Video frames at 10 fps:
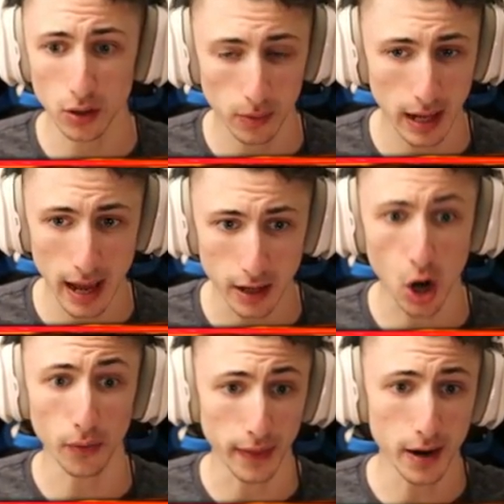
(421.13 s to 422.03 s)
going on.
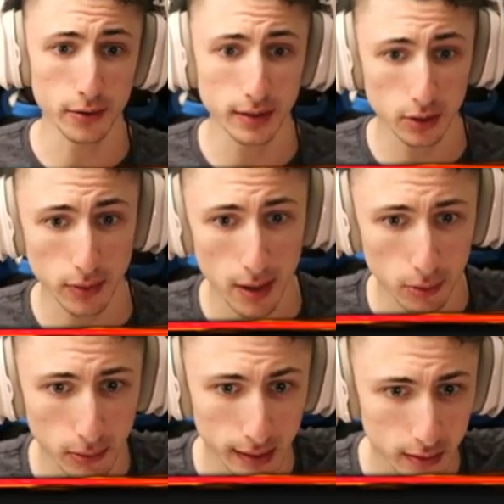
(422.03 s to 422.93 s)
Oh, there's the trade
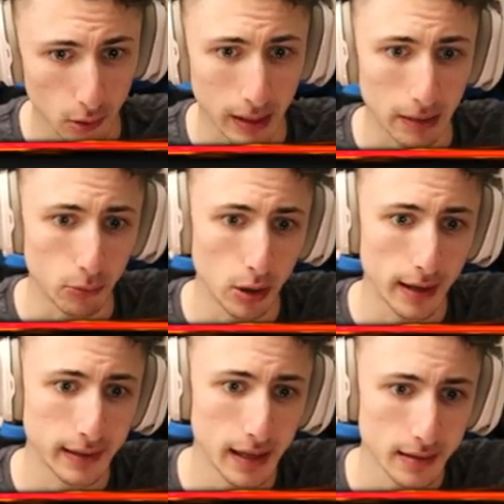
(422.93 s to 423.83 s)
request. Okay, well,
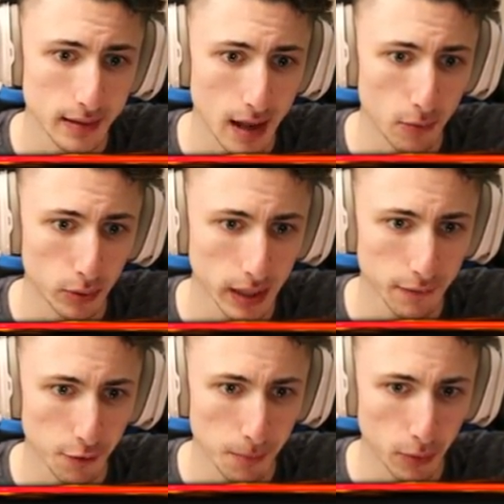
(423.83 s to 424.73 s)
I guess uh, we'll
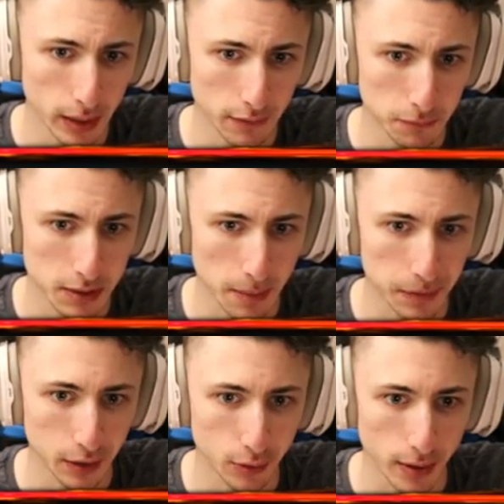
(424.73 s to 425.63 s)
give him we'll give him
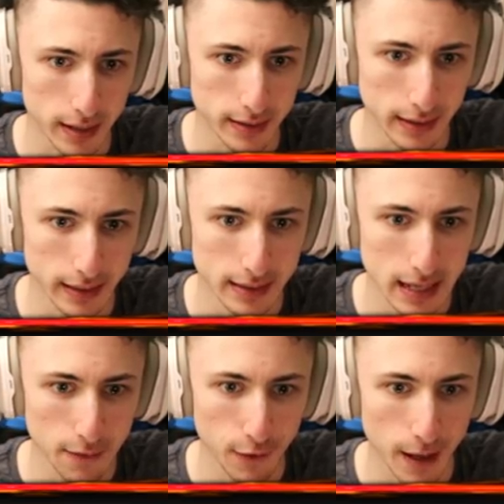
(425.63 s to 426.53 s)
something crazy. Let's
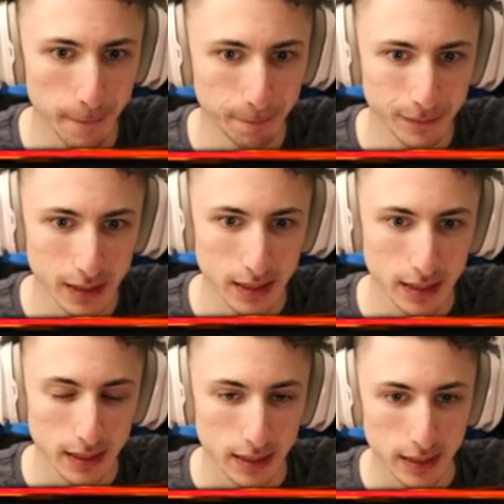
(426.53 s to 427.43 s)
give him.
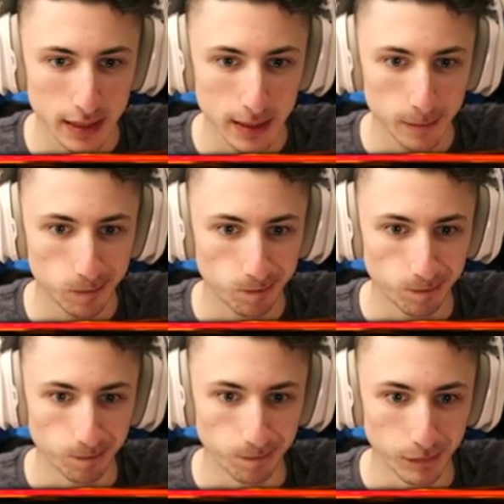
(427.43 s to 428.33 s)

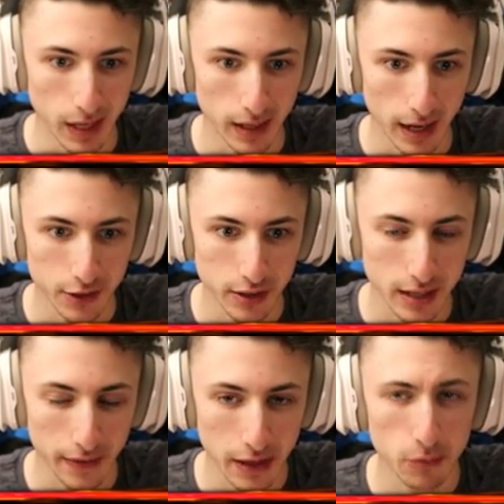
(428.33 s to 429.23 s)
Hmm. I
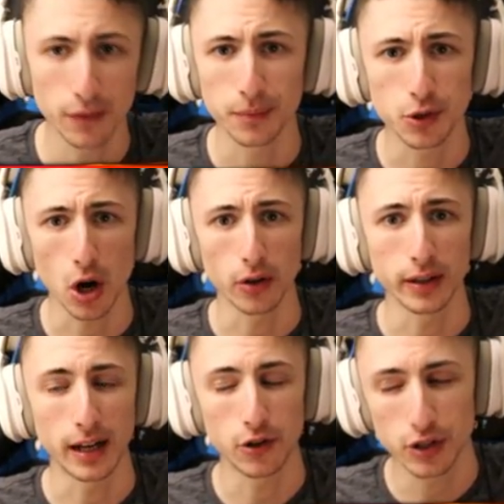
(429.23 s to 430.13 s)
just got that one from
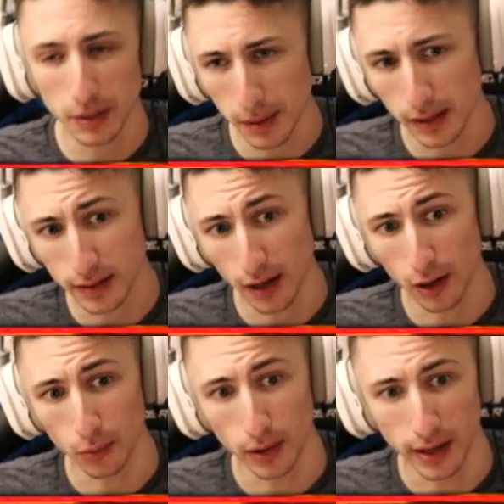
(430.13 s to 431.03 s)
Charlie, and I just unboxed the
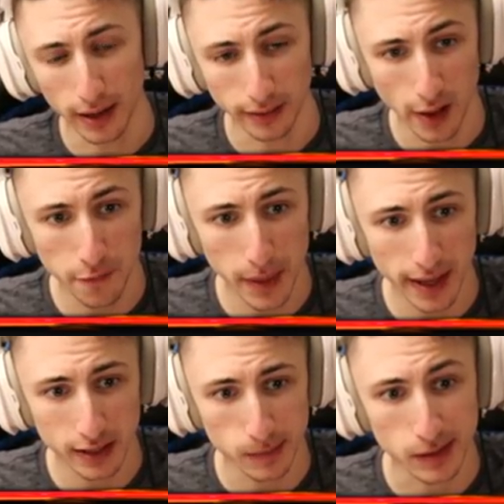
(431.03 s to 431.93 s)
other one. And I love
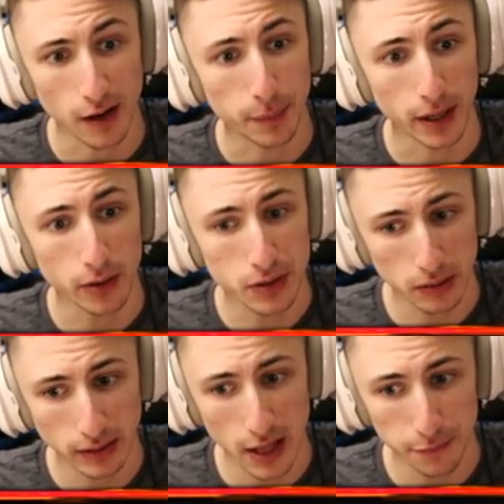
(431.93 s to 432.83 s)
my Xmas knife, but I
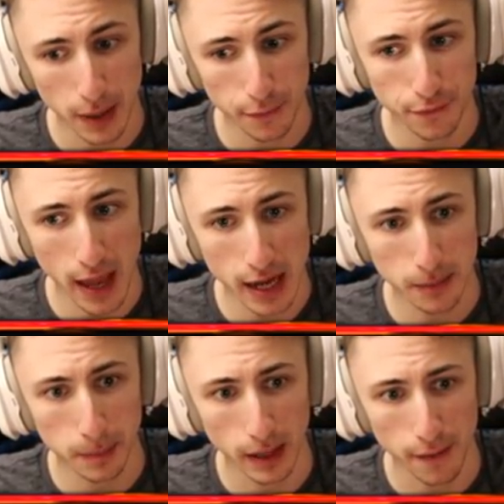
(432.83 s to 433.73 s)
also love my
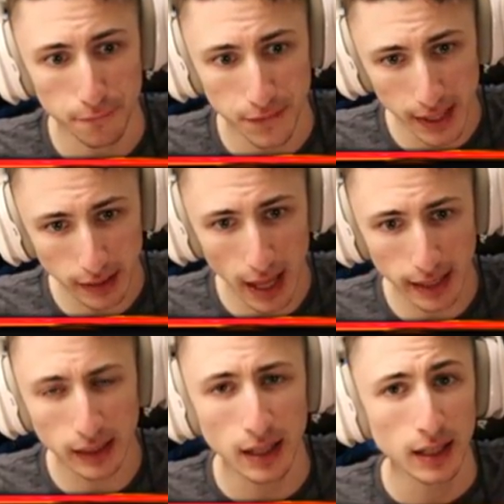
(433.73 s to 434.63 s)
Fang. But I feel
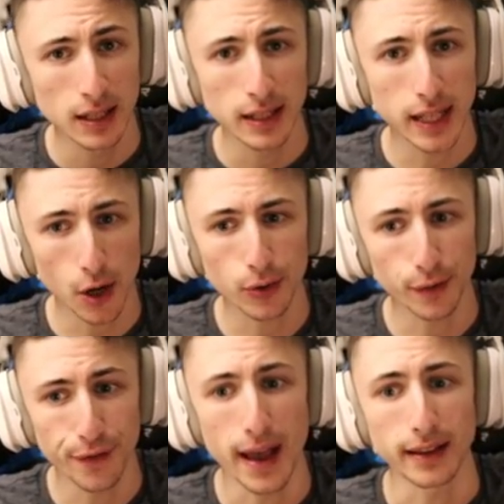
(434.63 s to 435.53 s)
like he earned
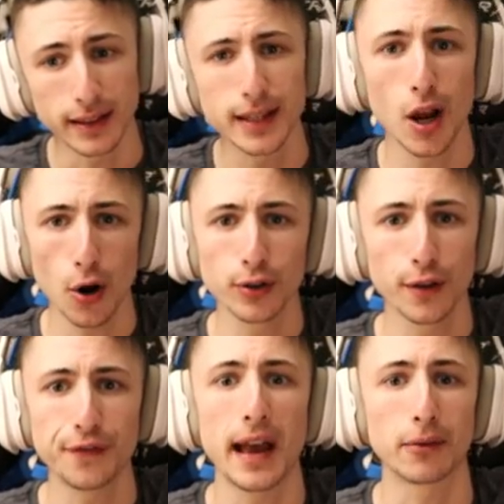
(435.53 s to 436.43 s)
the Fang. He earned
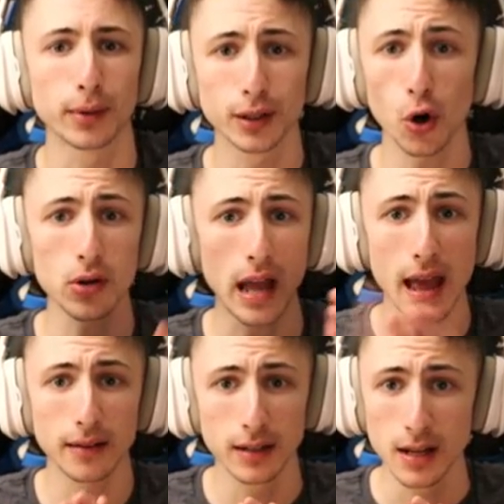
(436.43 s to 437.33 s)
the Fang. We're gonna go
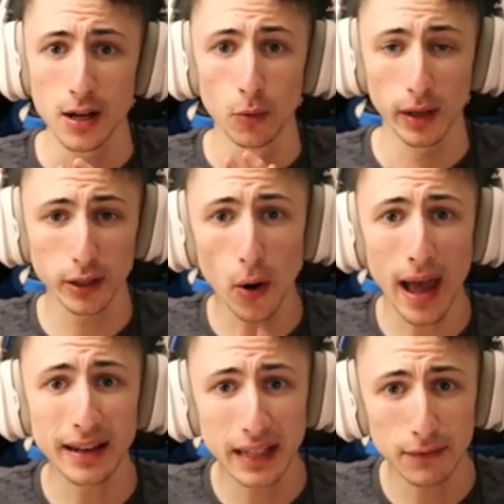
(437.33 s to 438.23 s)
get we're gonna go
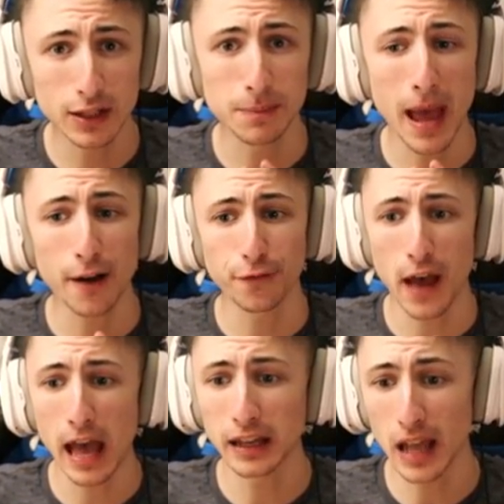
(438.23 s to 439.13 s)
ahead and give this man a
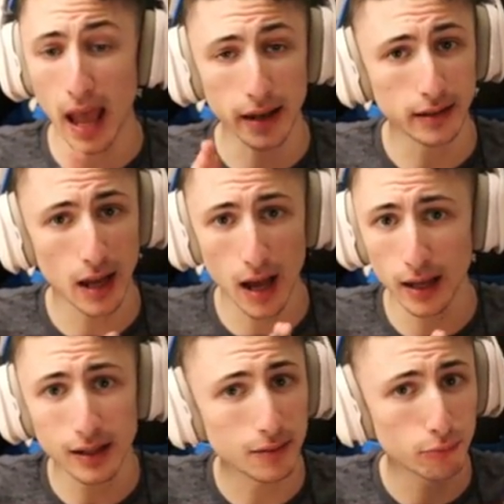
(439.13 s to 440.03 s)
fang, and
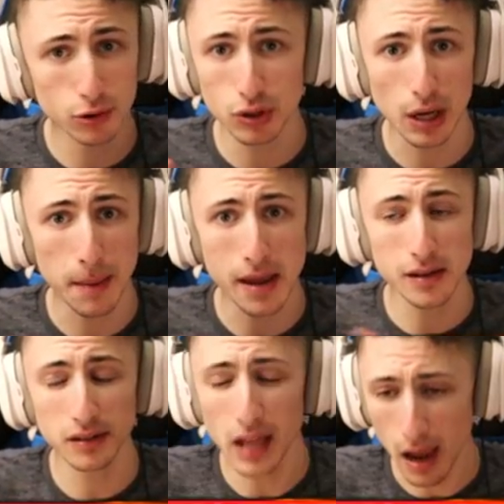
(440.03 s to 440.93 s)
uh, we're just gonna make
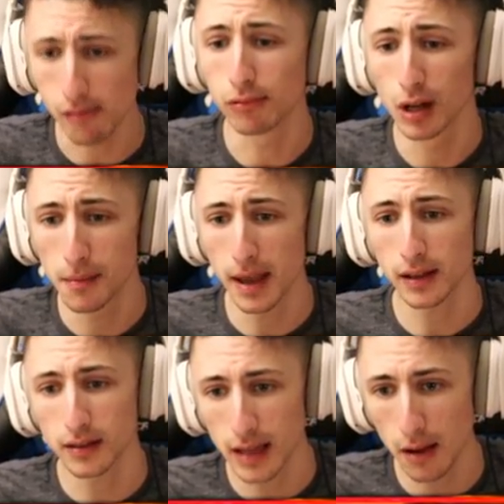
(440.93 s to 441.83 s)
his day. We're gonna
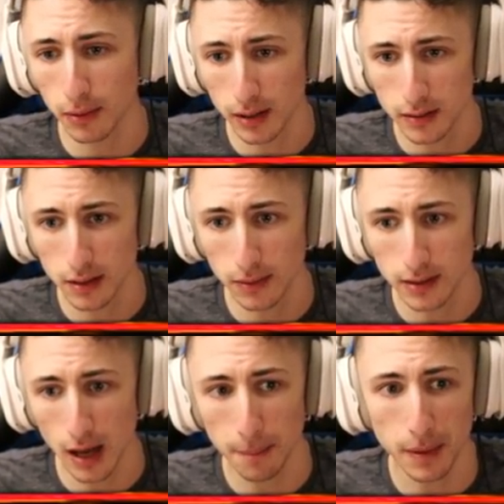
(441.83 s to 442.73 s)
make his day. We're gonna see
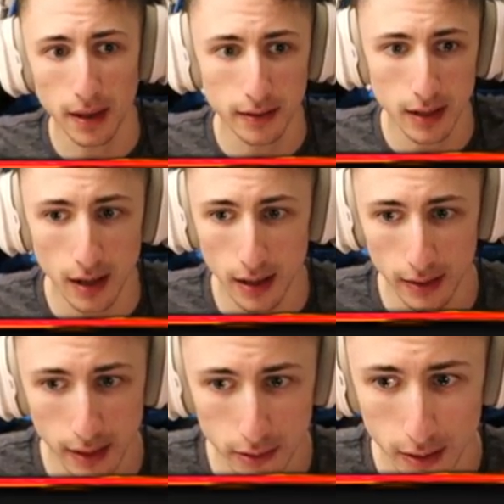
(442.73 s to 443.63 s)
what's up, and
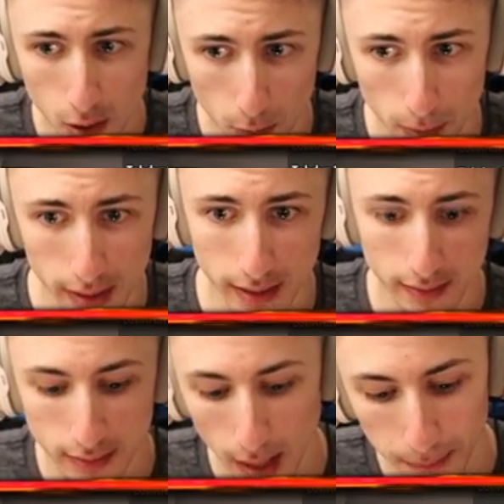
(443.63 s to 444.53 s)
uh, there you go, buddy.
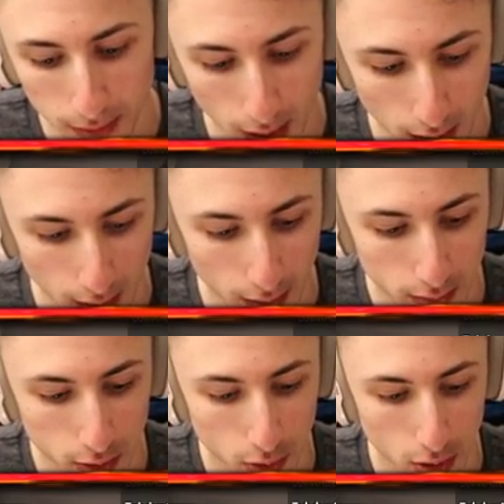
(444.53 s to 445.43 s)
Except uh,
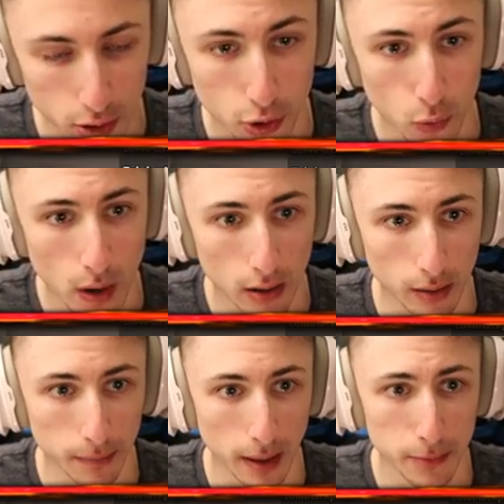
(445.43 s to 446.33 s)
you're you're
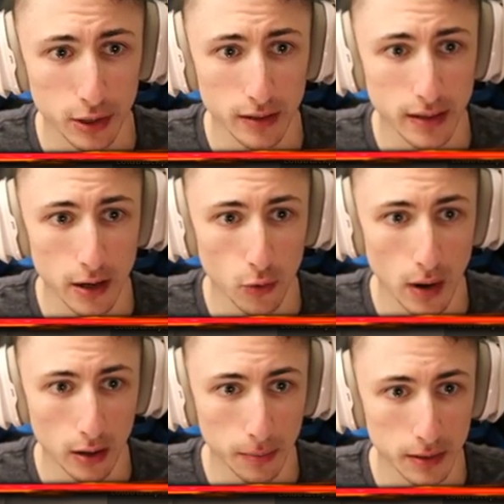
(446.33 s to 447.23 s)
welcome. I'm just gonna say you're
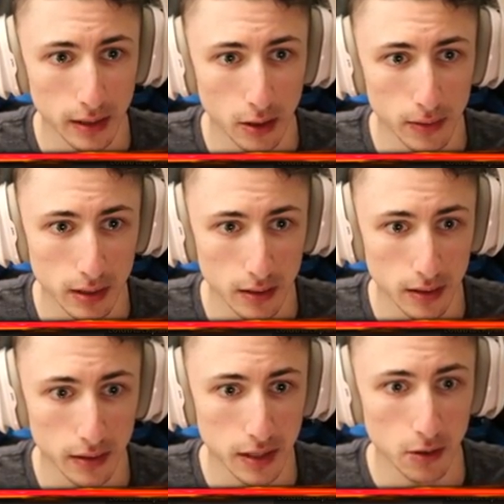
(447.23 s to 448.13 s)
welcome because I know he's gonna
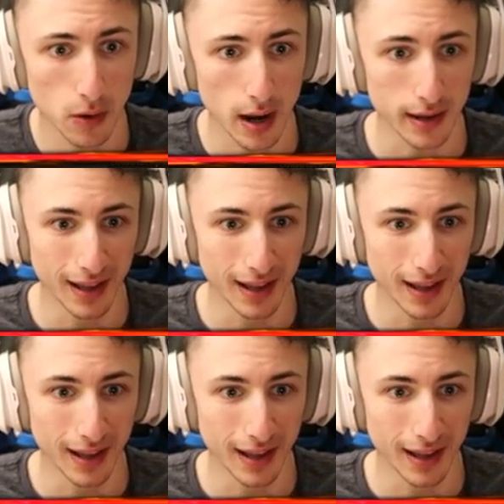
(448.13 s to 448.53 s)
say ty.